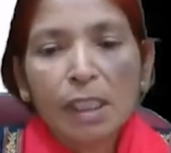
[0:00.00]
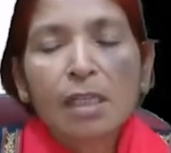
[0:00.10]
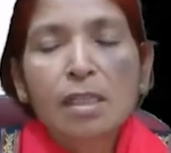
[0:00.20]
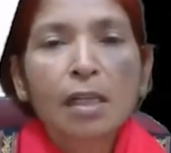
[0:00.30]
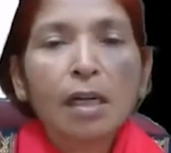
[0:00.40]

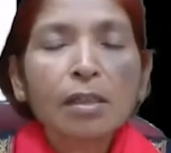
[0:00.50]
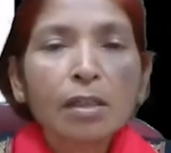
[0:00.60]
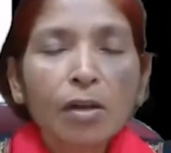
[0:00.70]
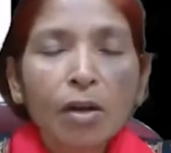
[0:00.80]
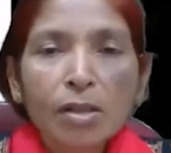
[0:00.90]

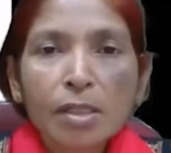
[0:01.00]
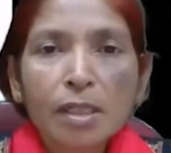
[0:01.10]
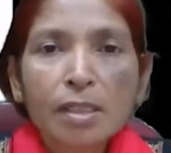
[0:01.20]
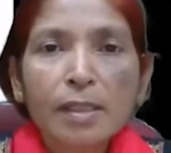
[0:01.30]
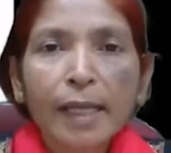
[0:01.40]
Sunk cost
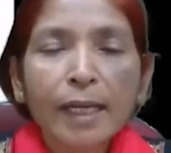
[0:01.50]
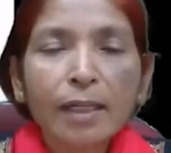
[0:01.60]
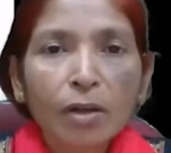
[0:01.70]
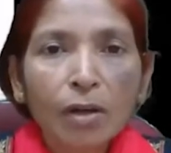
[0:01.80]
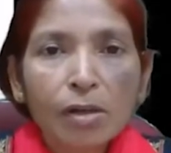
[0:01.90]
is
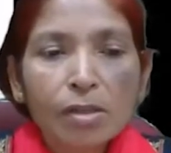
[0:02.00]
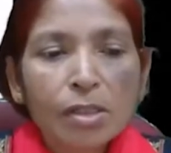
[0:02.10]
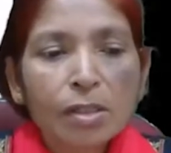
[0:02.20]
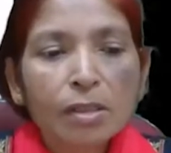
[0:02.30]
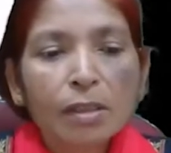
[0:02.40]
that
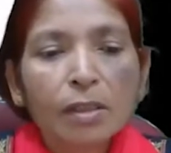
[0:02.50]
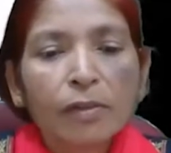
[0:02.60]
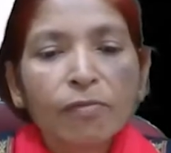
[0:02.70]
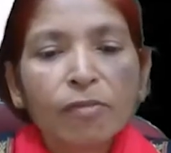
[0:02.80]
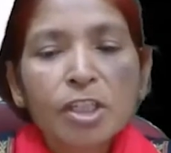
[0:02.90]
cost
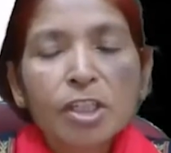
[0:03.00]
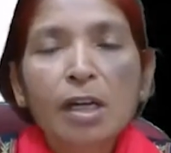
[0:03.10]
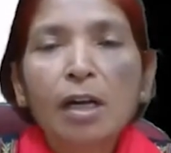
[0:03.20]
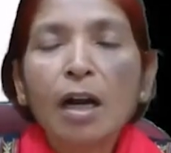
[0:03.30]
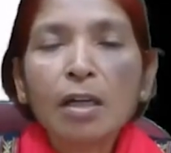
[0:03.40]
which
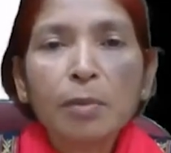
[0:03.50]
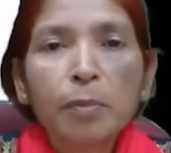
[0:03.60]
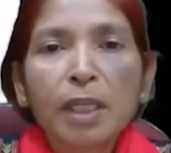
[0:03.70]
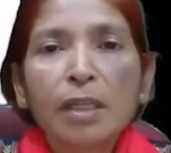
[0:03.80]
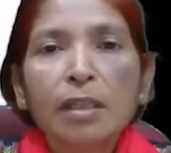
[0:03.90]
can't
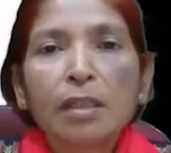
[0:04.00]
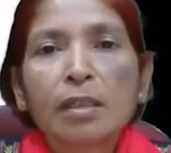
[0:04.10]
be